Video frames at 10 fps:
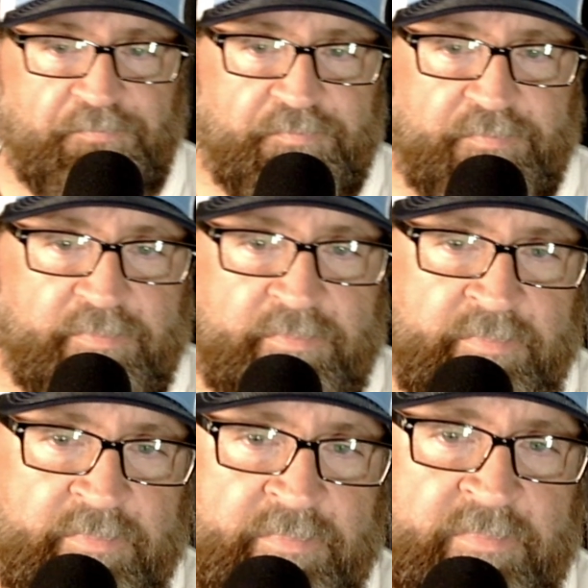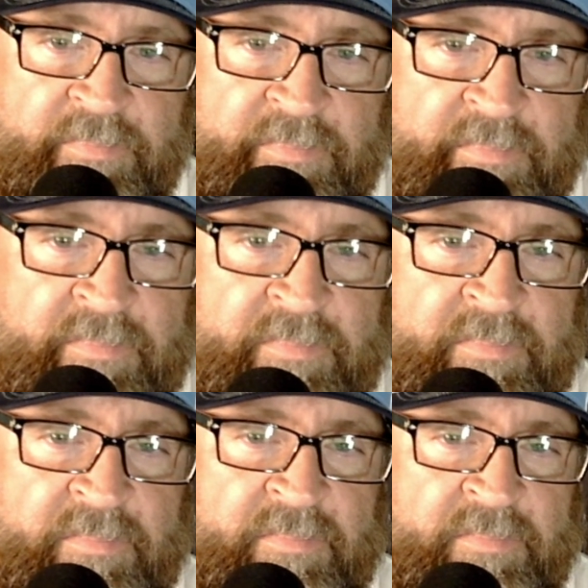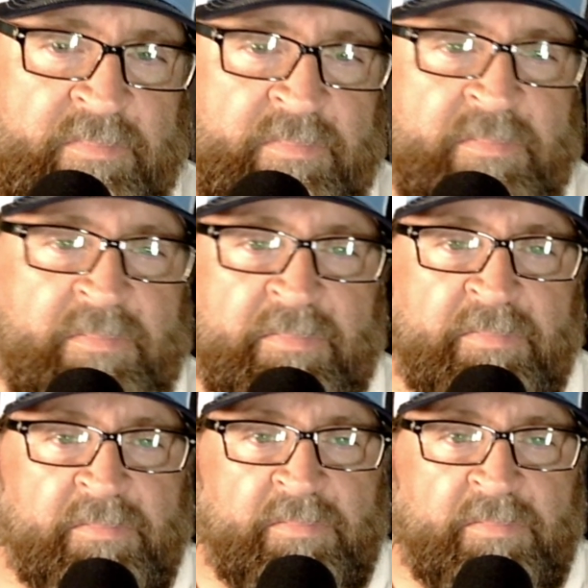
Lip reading: No one is speaking in this clip.